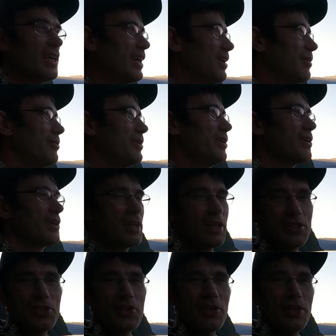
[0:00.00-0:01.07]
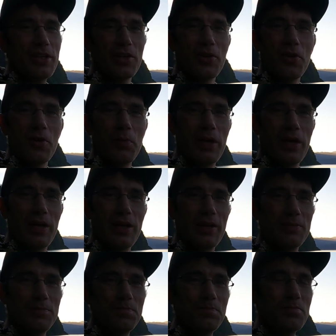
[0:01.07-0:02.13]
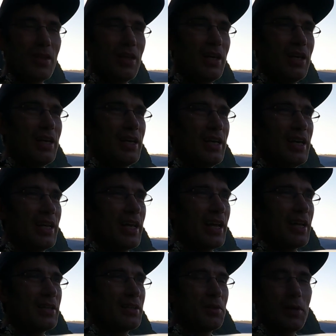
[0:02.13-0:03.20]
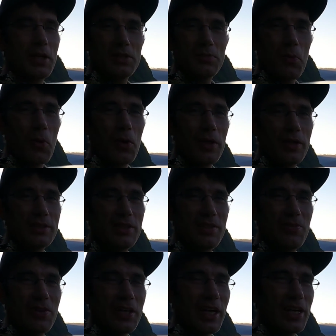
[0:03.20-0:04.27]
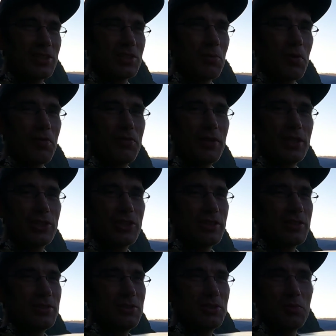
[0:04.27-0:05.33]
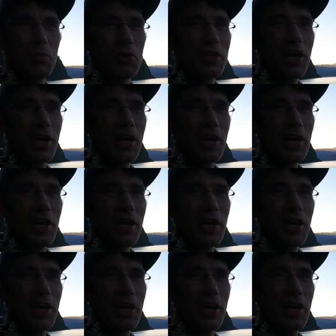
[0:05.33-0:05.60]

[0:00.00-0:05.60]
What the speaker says: and we are gonna turn in and go to bed and hit at it the next morning and see if we can catch some more fish and do some more